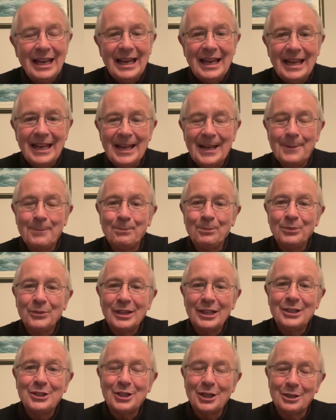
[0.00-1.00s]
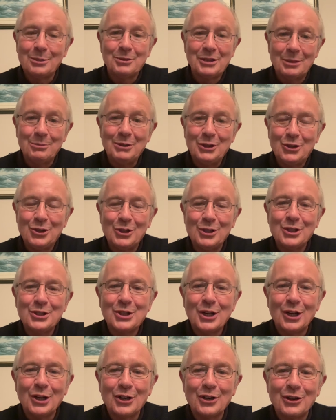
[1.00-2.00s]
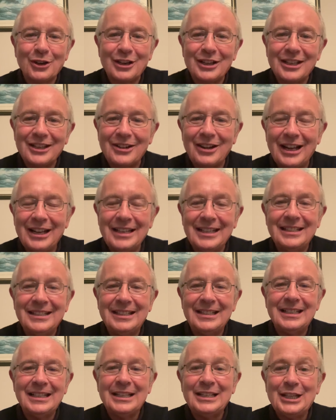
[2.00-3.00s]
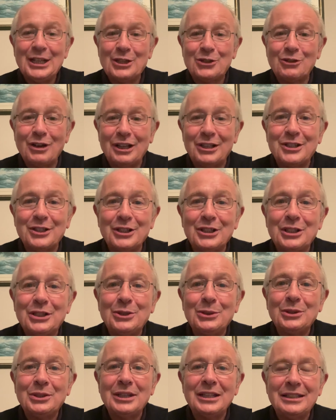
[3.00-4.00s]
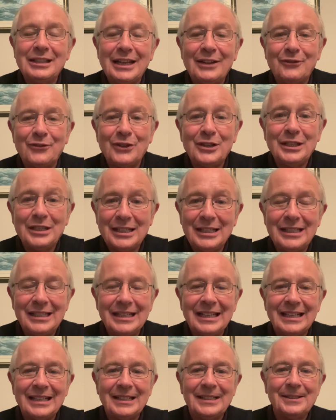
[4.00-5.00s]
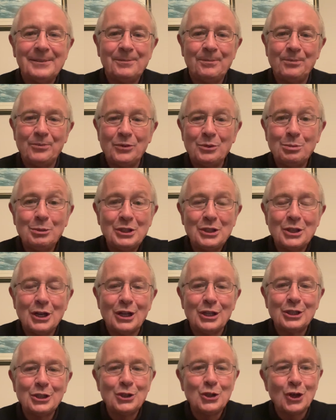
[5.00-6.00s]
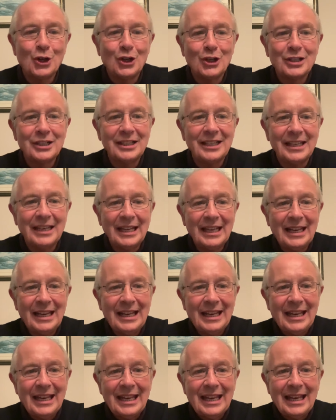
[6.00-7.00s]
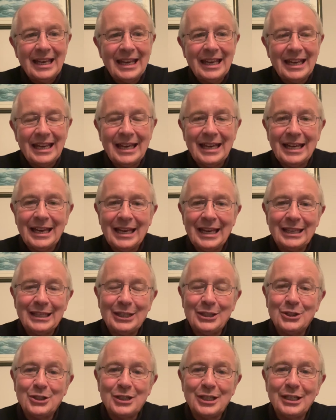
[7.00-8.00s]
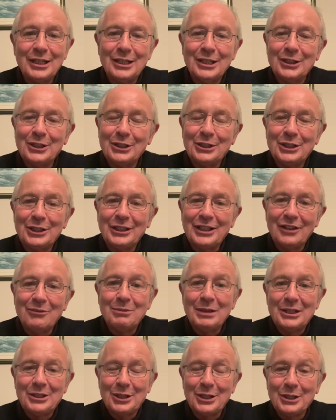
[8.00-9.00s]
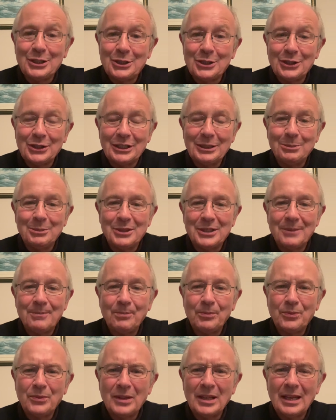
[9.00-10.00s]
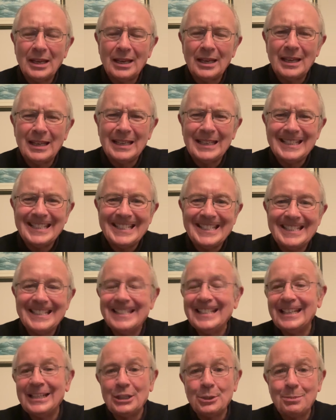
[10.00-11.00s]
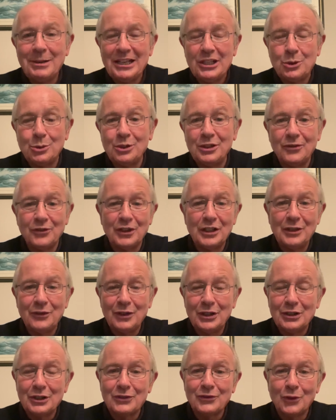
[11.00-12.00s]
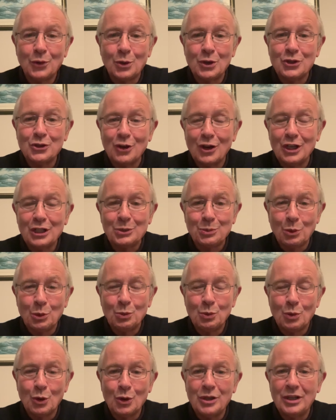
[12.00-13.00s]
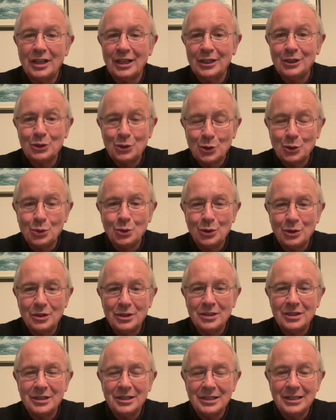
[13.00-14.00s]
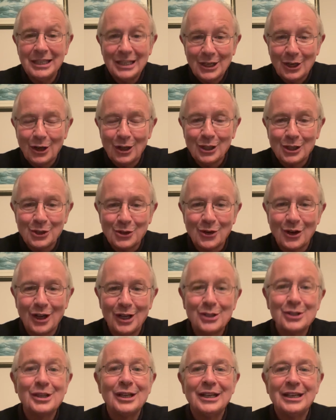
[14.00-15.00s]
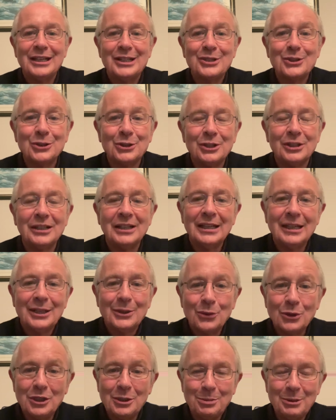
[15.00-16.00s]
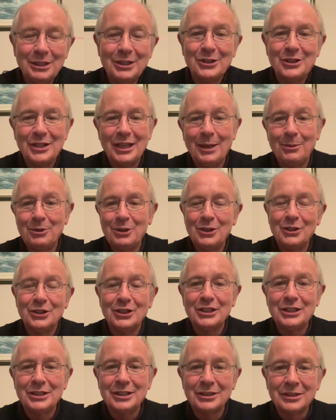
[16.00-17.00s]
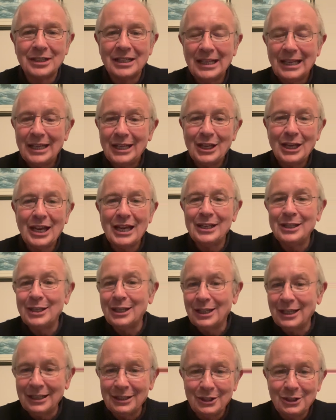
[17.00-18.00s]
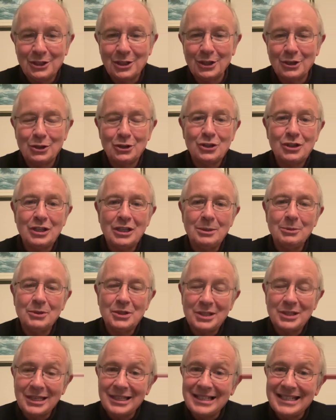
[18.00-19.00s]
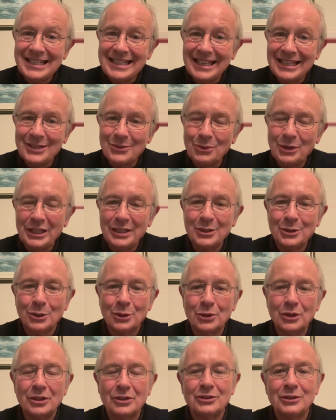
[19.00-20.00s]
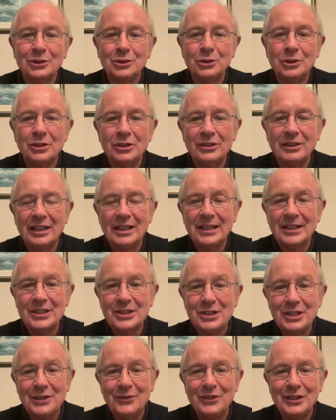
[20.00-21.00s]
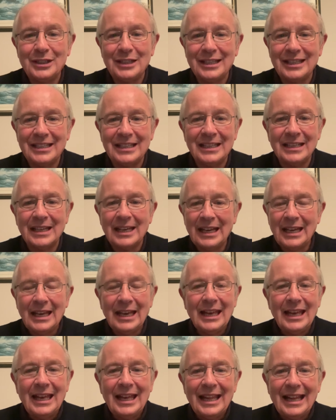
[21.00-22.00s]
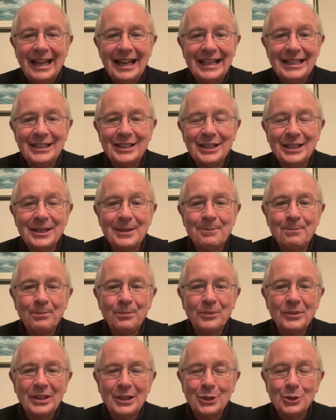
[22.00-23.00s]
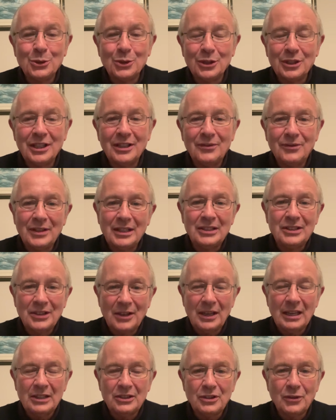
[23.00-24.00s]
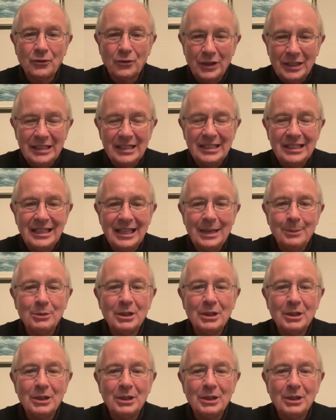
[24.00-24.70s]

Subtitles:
In terms, I mentioned the soccer earlier on, and later on tonight that friendly be starting shortly against England. I think they've met 6 times in the past 25 years, 4 draws, 1-1 and 2 nil-all draws. So will it be the same tonight? Or yeah, and this Irish team still to get a win under Stephen Kenny, and you know, it's a friendly game.